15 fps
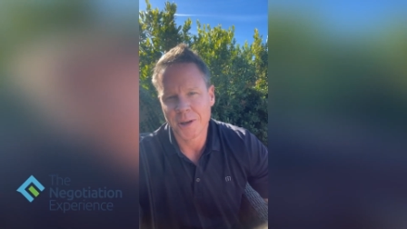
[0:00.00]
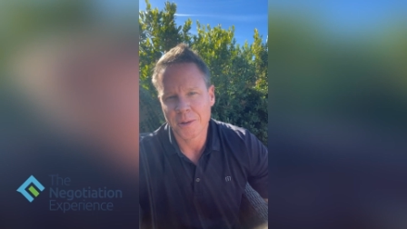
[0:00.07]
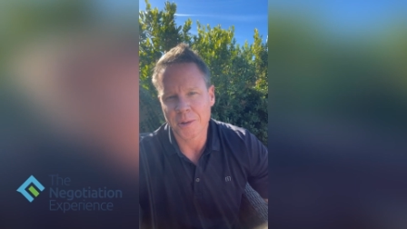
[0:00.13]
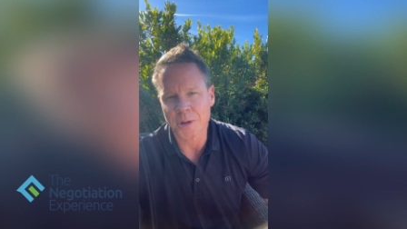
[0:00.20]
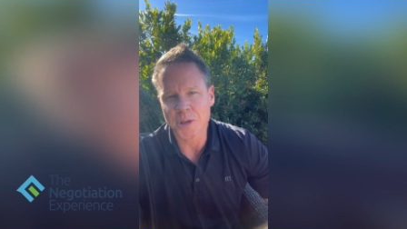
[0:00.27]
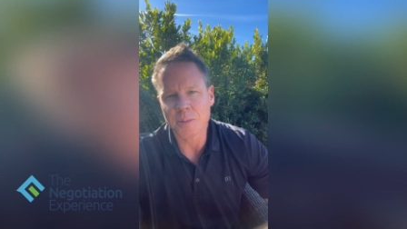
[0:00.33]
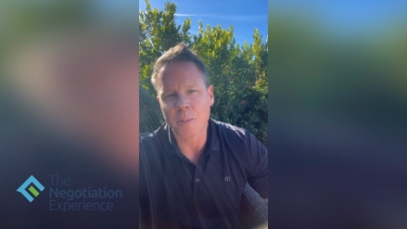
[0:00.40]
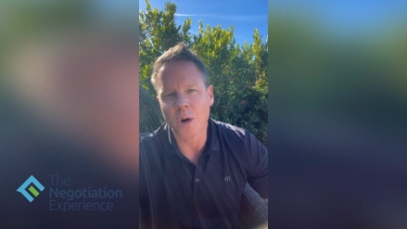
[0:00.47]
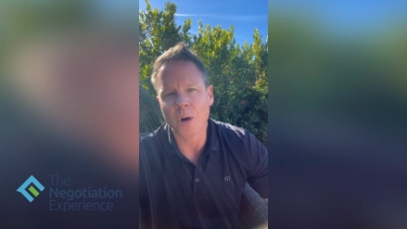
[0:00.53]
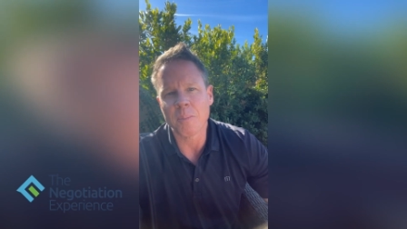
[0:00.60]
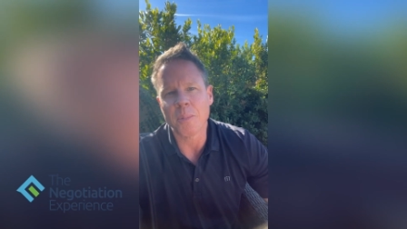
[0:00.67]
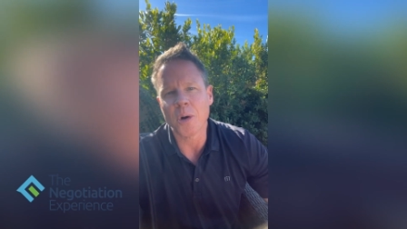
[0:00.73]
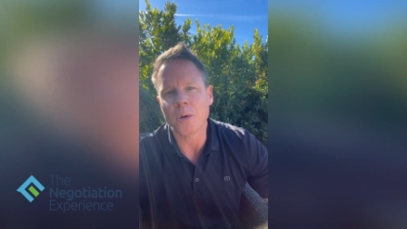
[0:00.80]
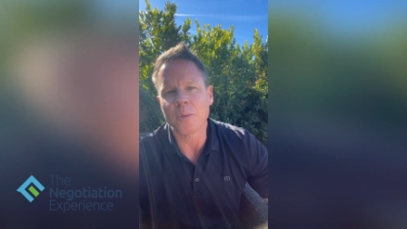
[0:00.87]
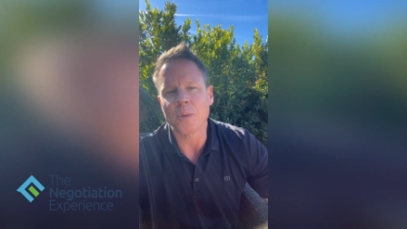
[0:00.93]
when a small
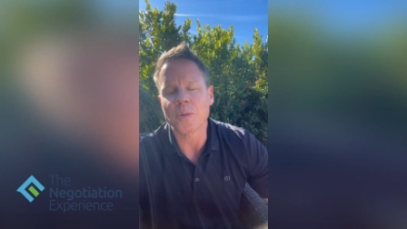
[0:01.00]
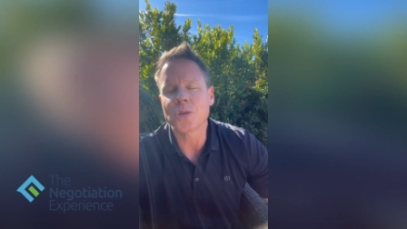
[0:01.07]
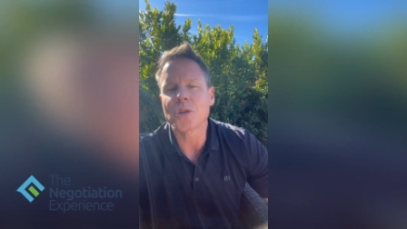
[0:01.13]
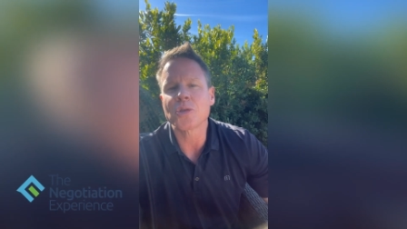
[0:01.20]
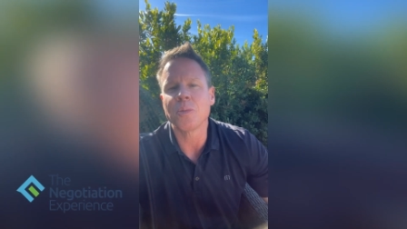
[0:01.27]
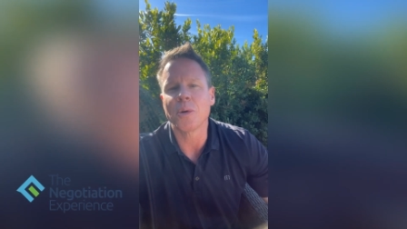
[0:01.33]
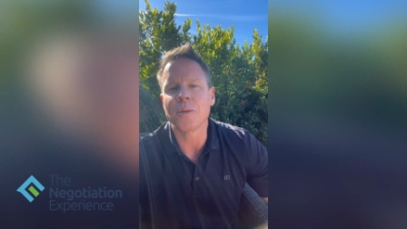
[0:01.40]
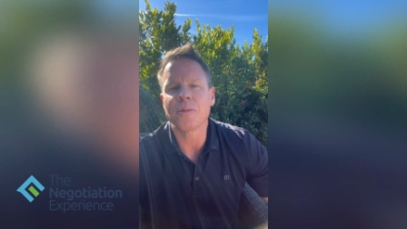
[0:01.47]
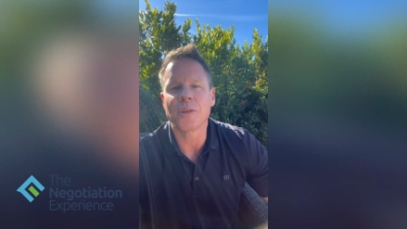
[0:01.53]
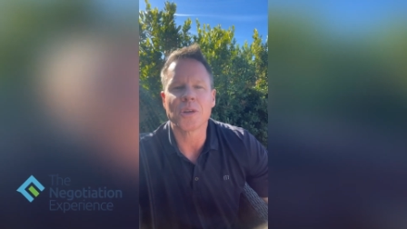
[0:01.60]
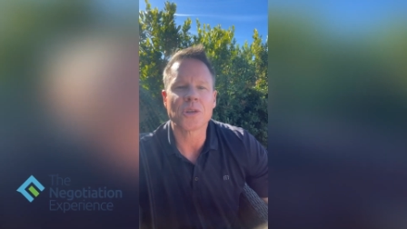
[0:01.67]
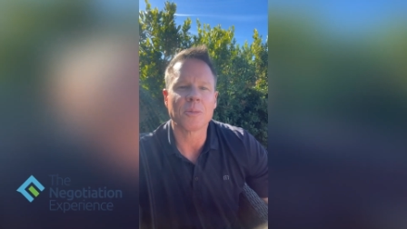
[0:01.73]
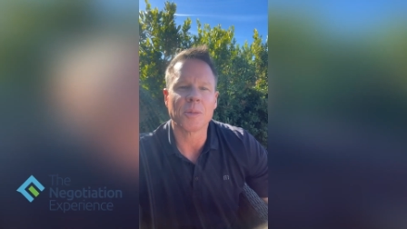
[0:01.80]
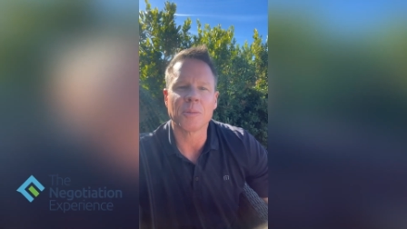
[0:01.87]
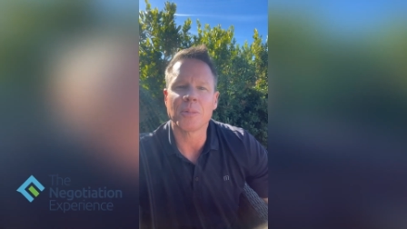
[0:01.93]
boat with just one
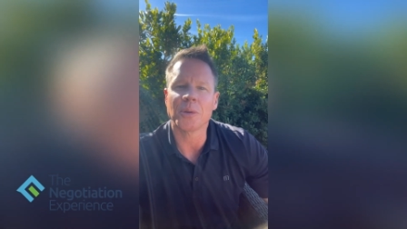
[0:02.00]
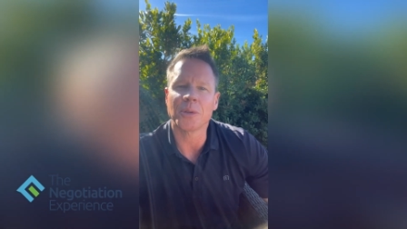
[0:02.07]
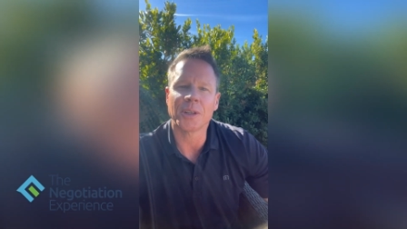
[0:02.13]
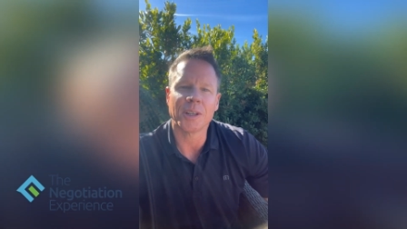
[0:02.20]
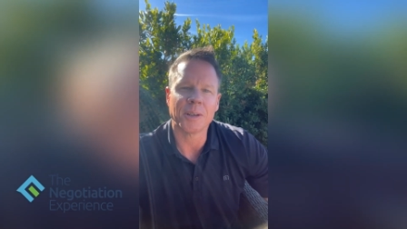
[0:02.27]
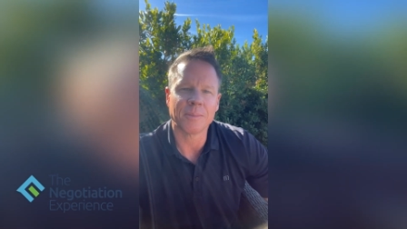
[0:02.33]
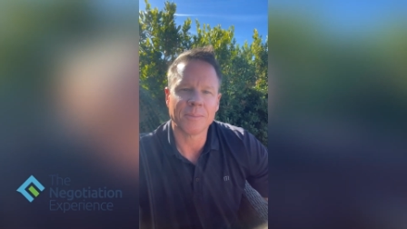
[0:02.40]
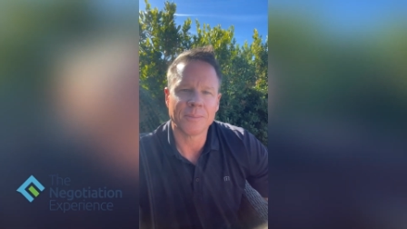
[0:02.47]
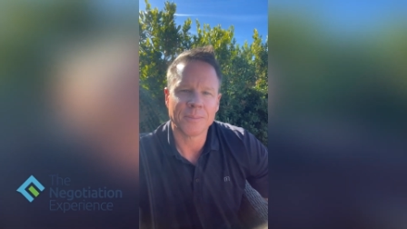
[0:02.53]
fisherman pulled up.